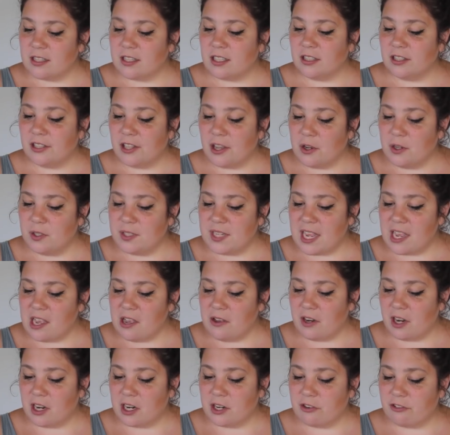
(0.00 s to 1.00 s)
The
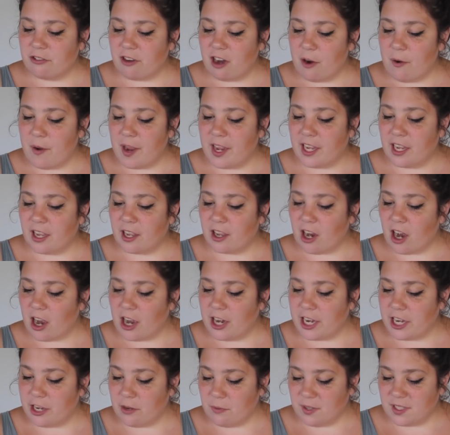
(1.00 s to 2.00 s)
Lowdown on Growing a
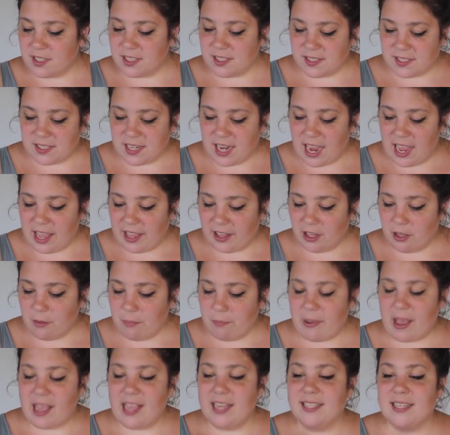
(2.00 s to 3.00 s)
Garden with Style
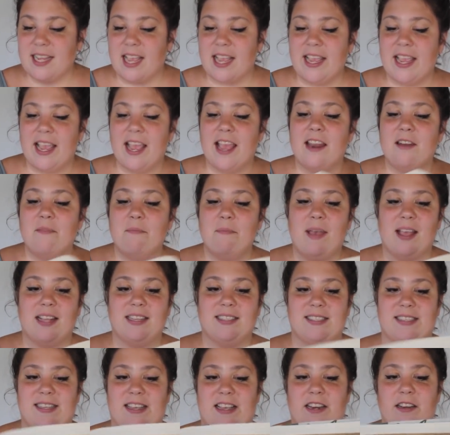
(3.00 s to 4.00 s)
by Diane
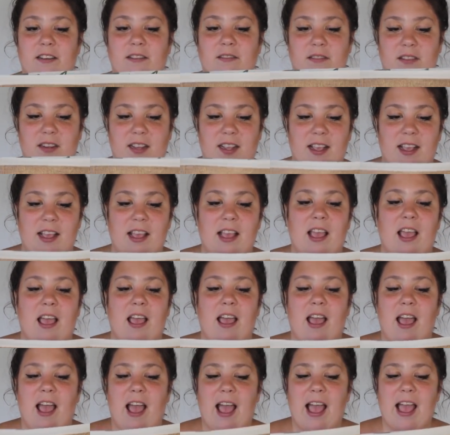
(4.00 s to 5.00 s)
Benson.
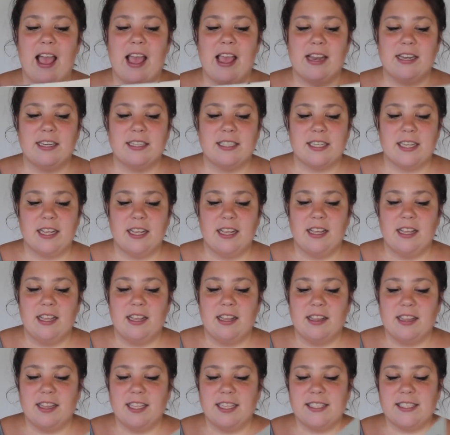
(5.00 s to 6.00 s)
And
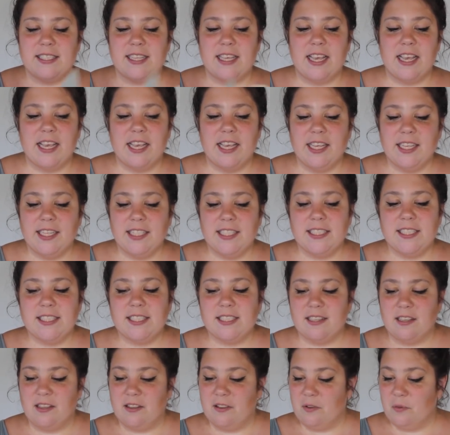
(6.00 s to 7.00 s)
this
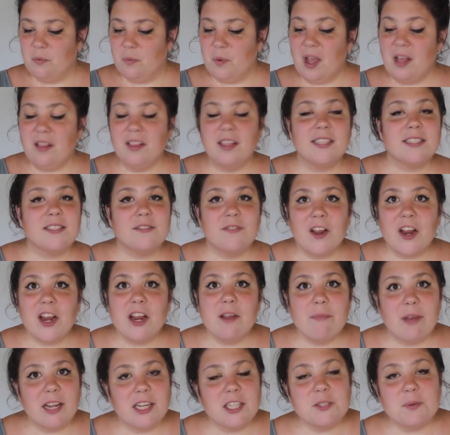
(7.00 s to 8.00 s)
is, well, it's
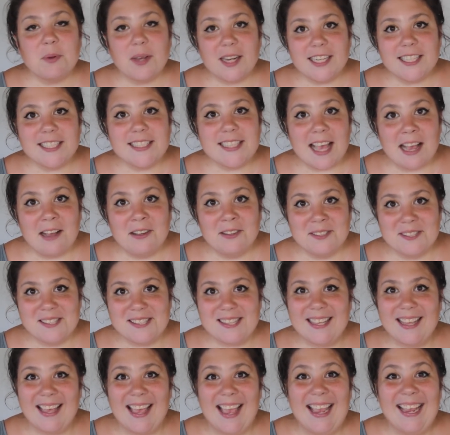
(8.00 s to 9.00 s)
very much what it
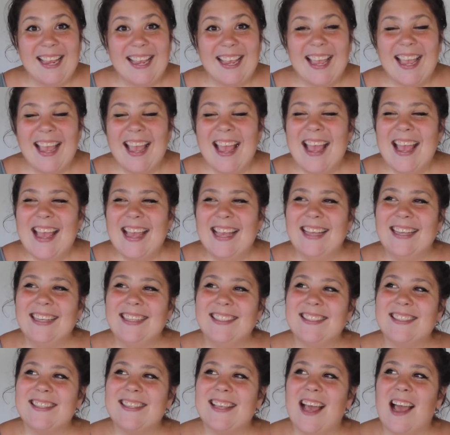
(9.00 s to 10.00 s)
sounds like.
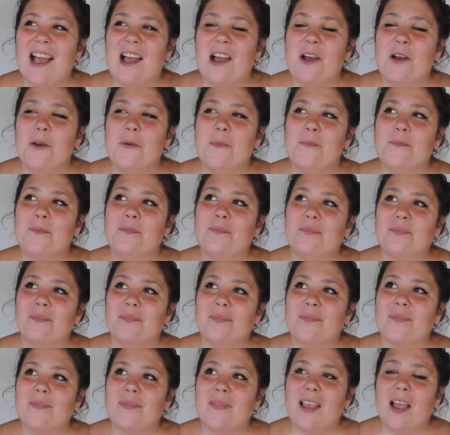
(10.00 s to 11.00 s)
It's
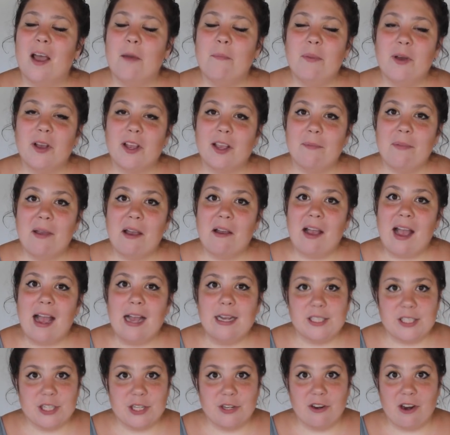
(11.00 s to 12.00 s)
a book about
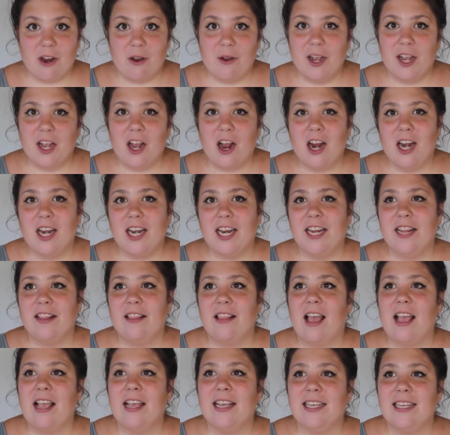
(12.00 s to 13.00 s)
how to grow a garden
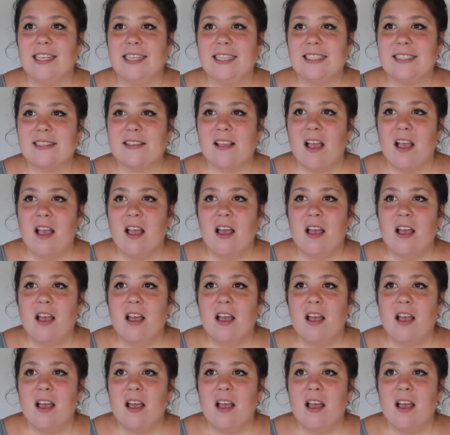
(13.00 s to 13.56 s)
that is